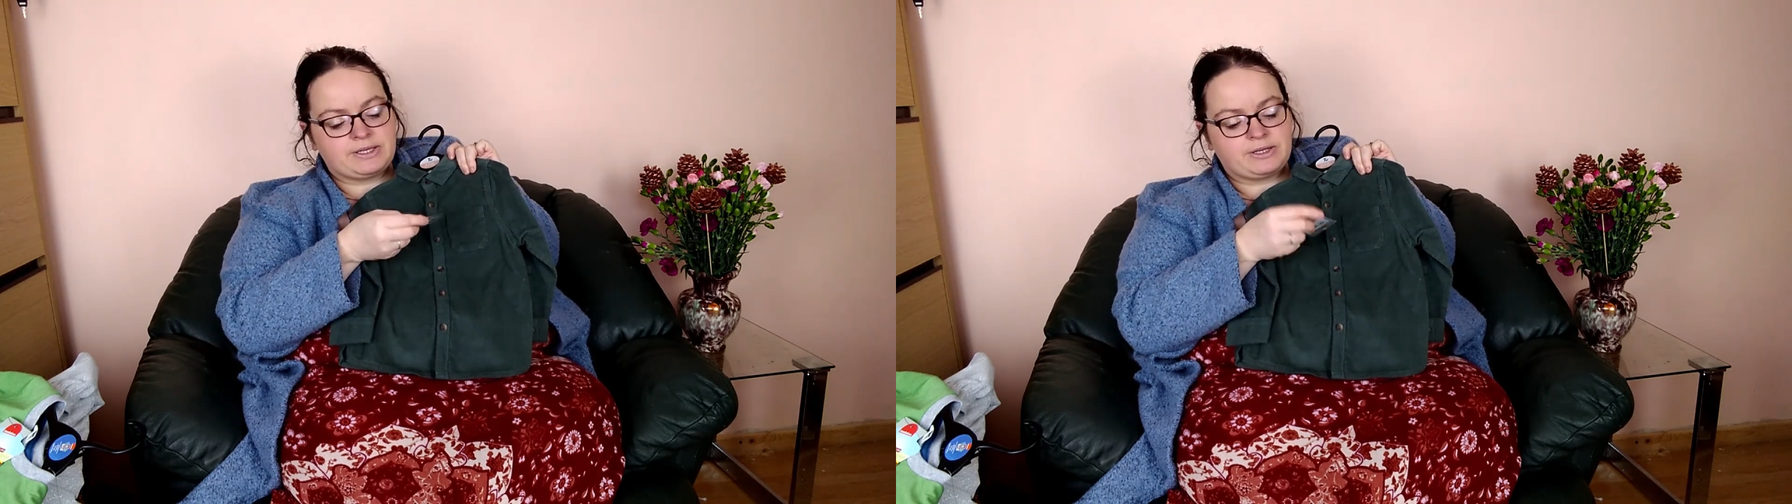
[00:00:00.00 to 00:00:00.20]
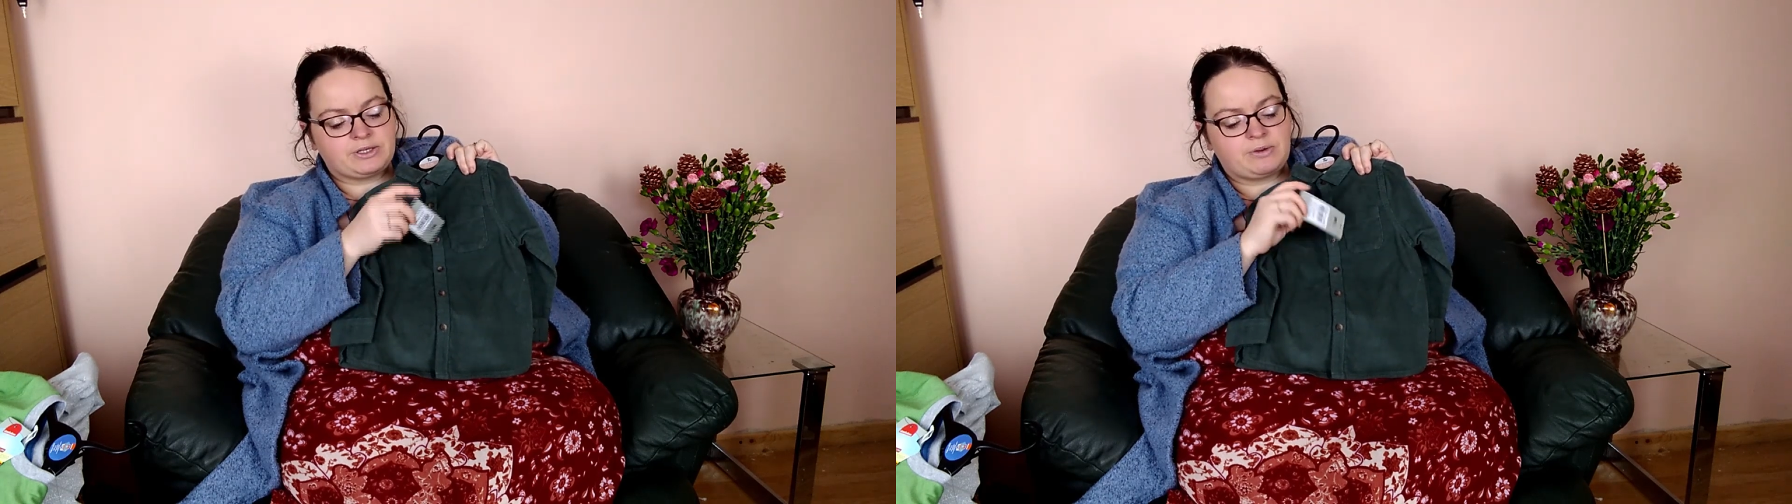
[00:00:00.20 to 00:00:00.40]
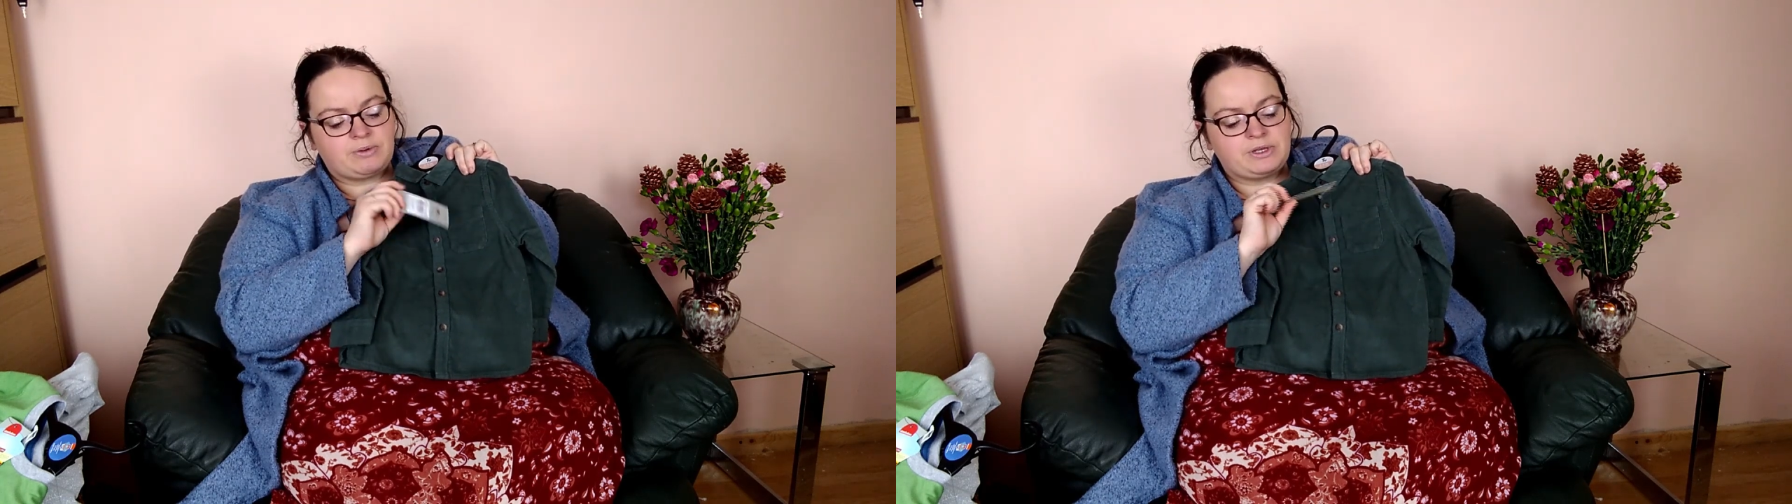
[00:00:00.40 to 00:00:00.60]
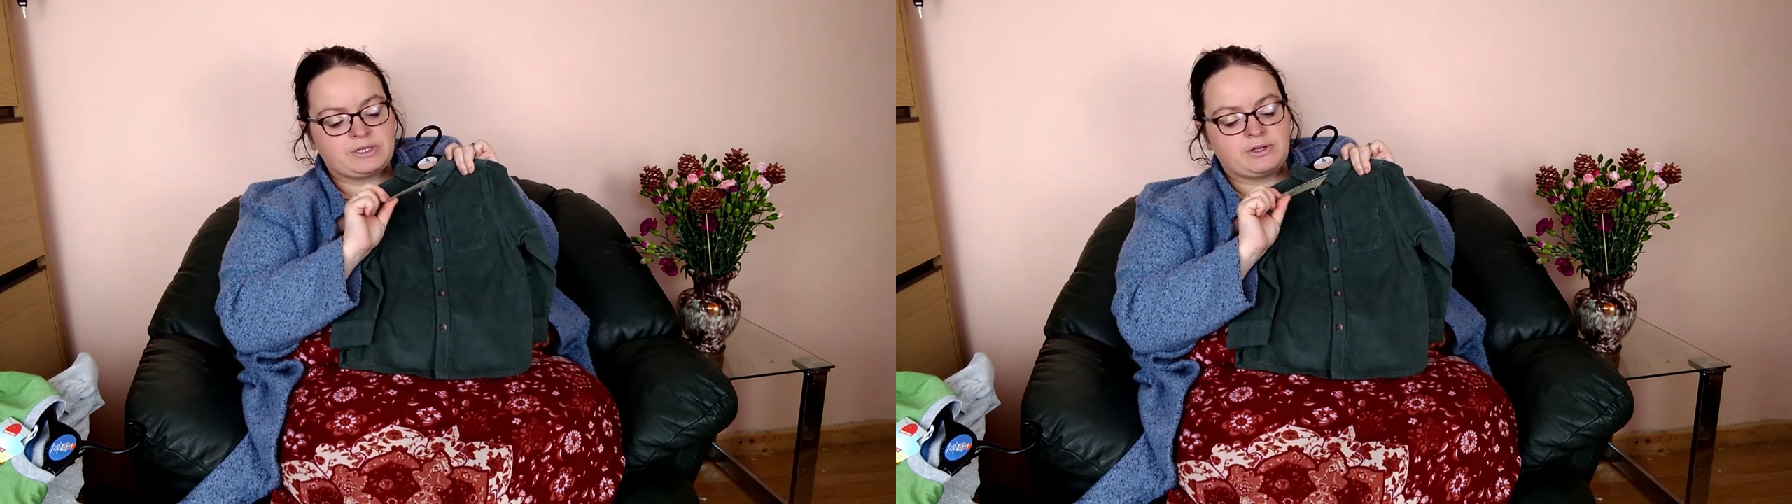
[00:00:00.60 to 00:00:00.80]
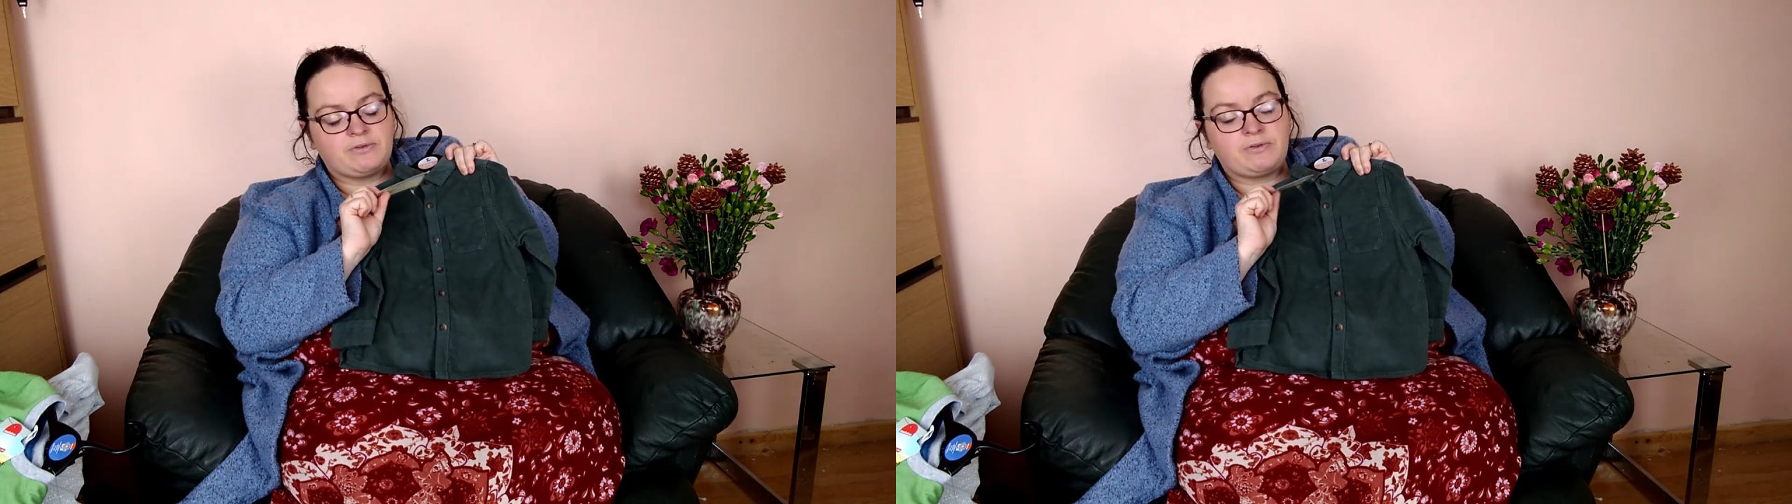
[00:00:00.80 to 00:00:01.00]
so some of the
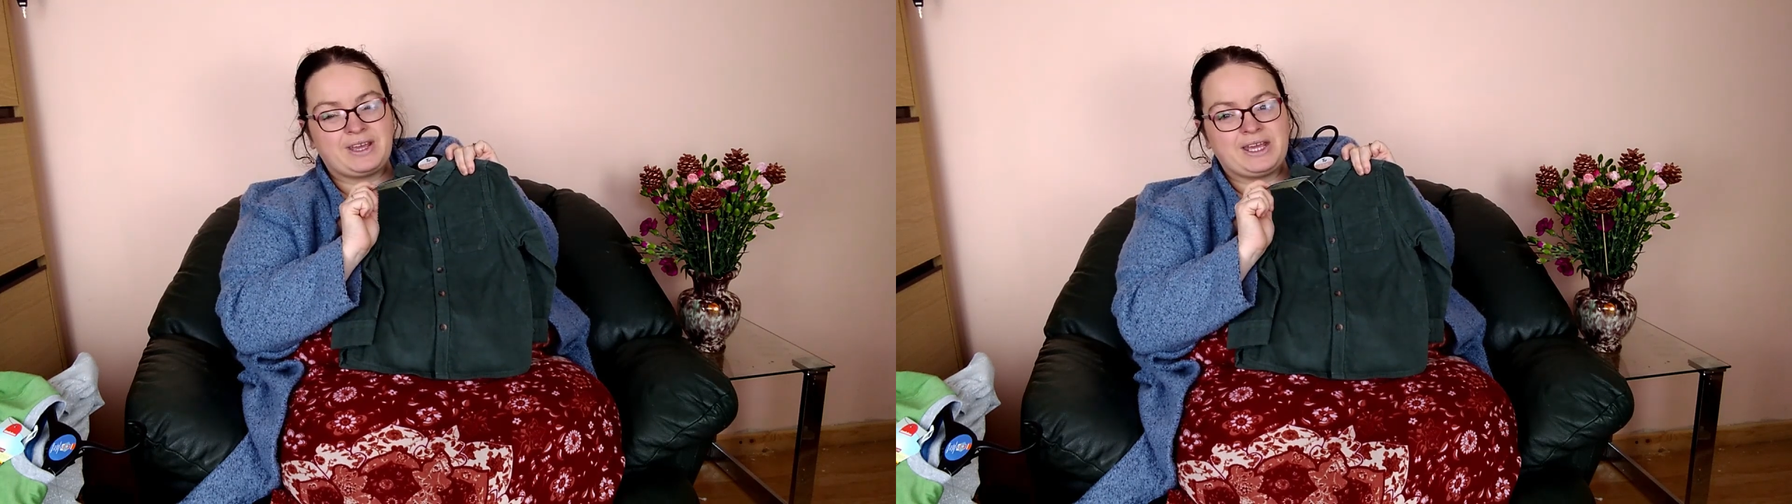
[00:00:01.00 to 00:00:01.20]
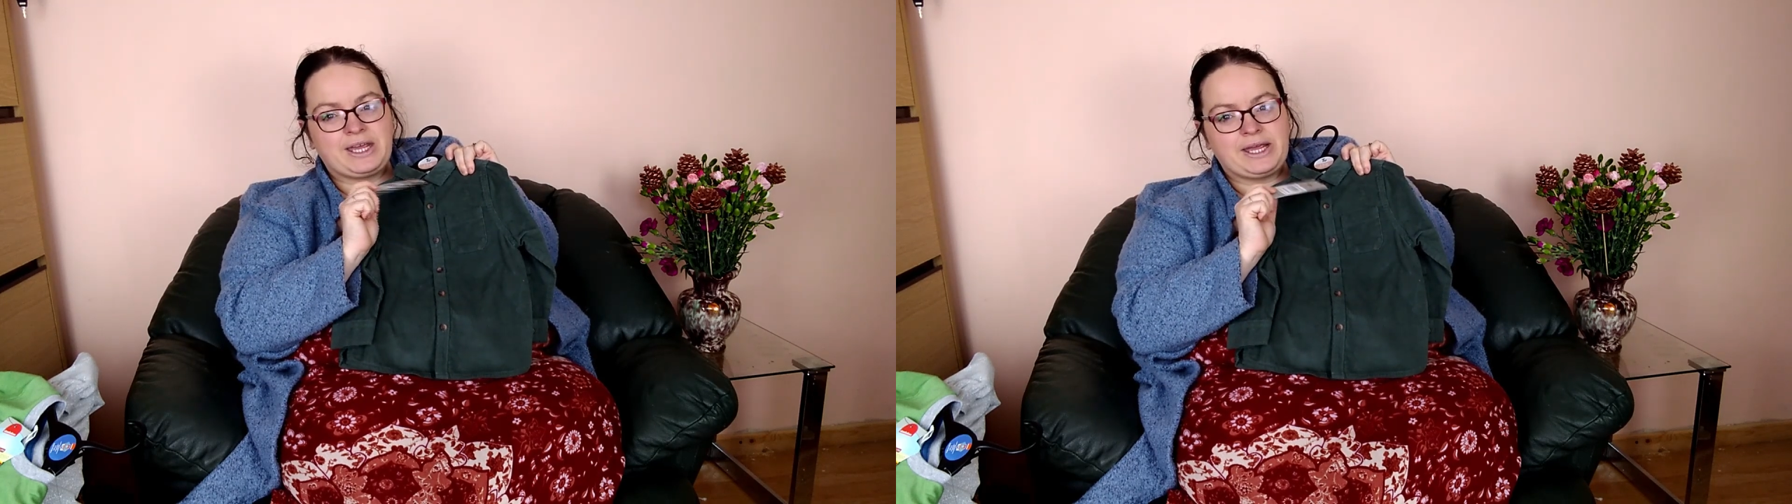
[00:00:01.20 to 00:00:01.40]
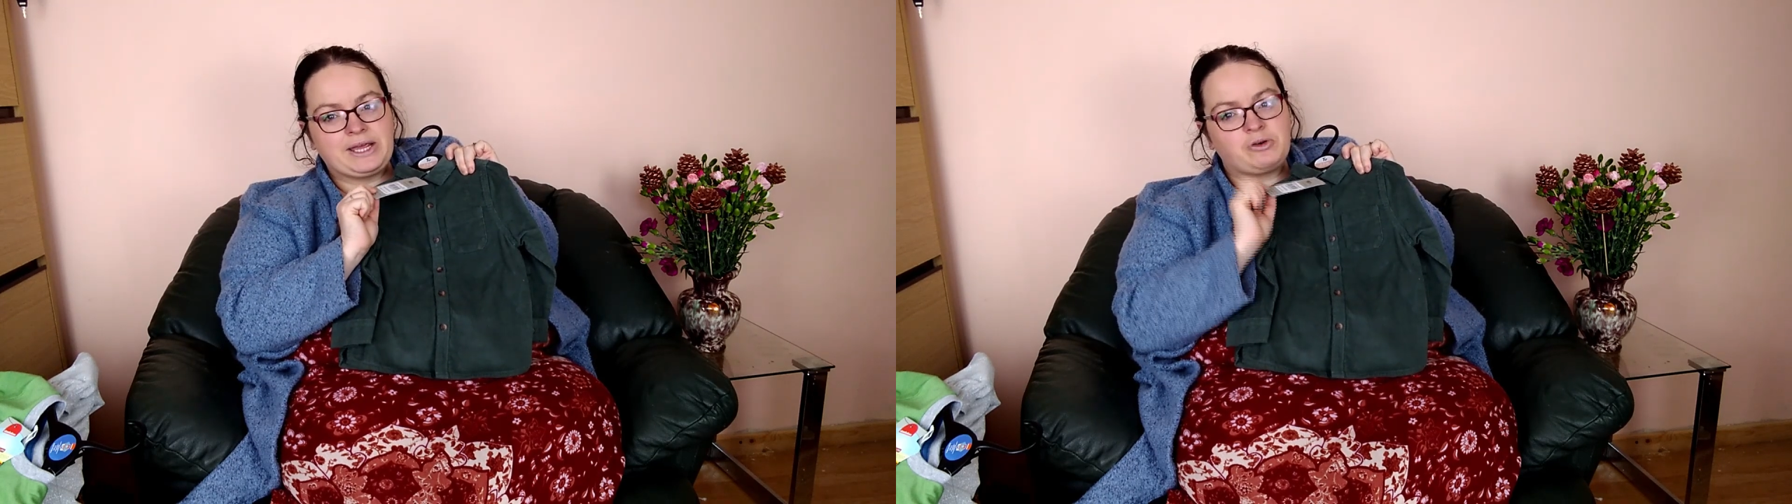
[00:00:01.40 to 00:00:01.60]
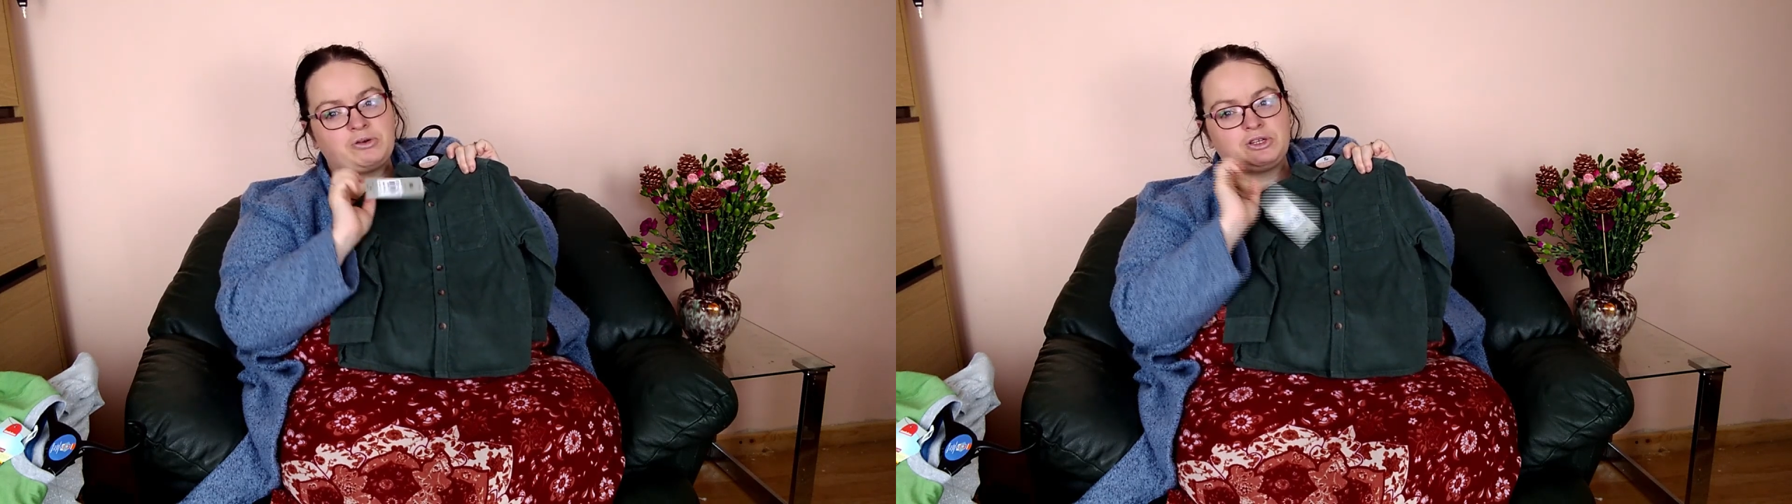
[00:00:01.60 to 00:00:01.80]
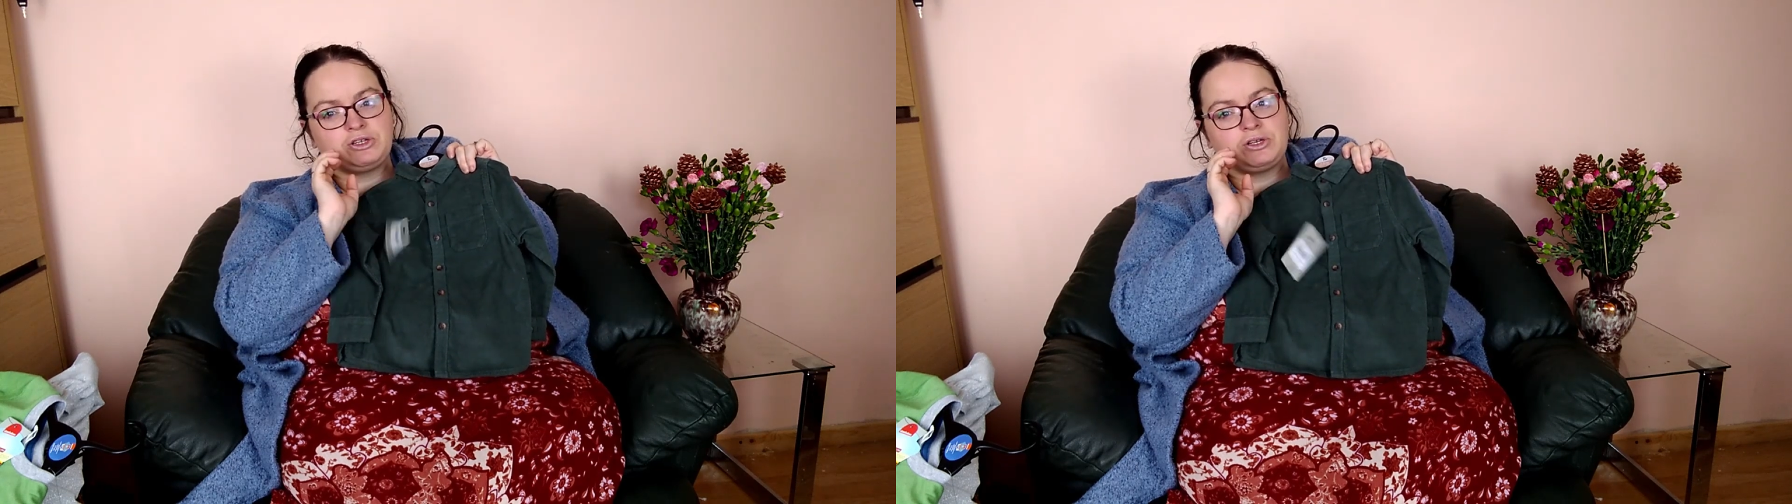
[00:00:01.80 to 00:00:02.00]
stuff he
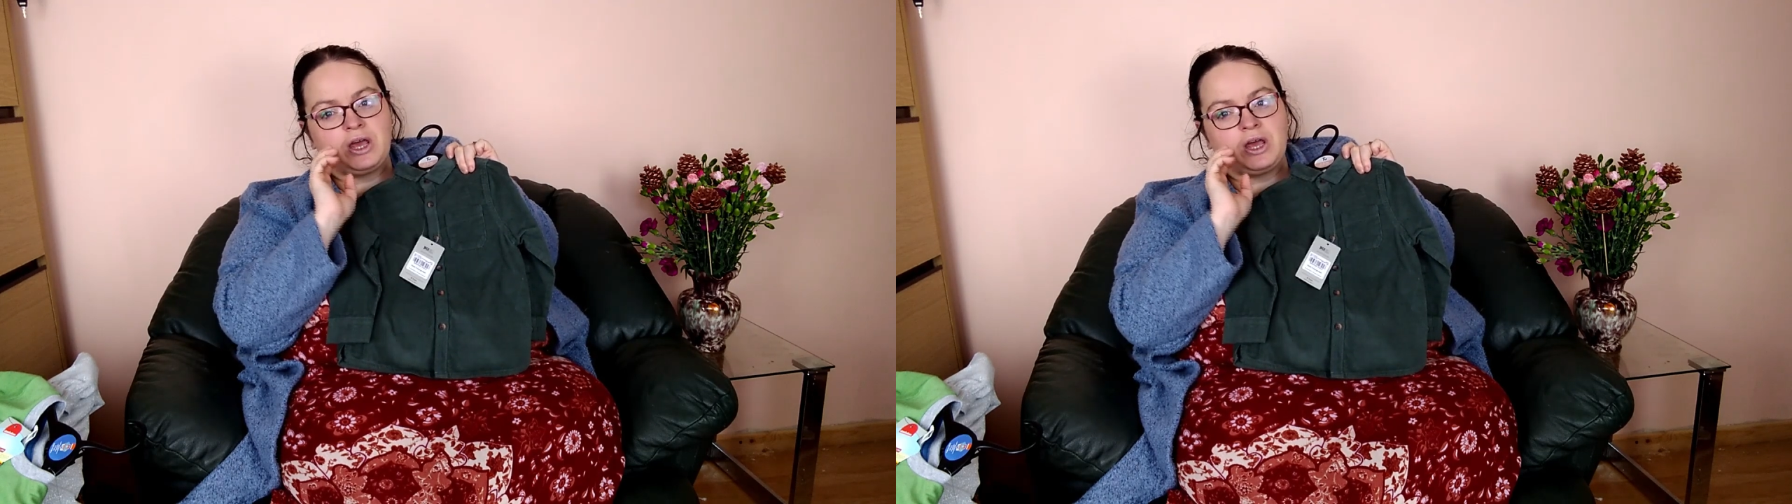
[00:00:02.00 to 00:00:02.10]
could